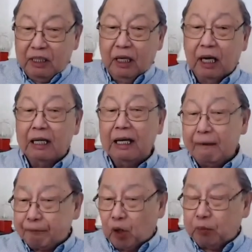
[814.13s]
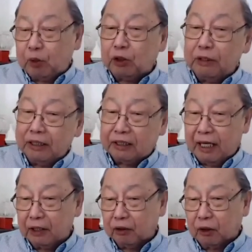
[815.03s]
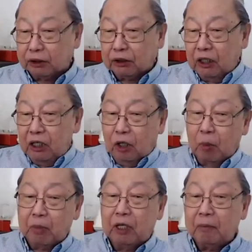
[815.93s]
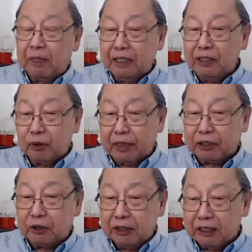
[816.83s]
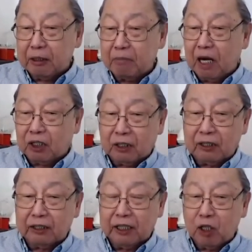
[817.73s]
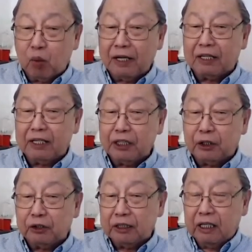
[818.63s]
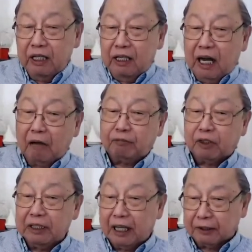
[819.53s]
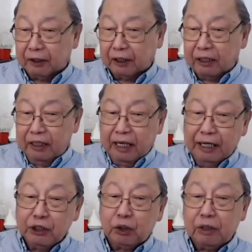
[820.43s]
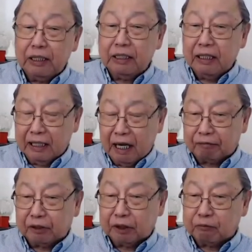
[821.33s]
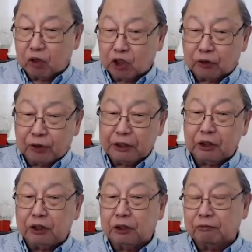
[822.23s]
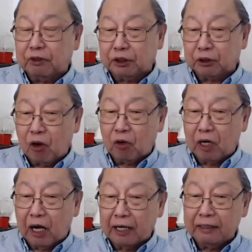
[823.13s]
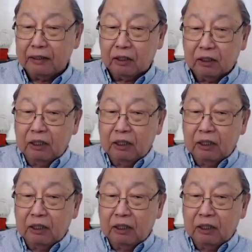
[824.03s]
Left opportunist errors of urban insurrectionism occurred in one region after another And during and after the frustrations of this wrong line,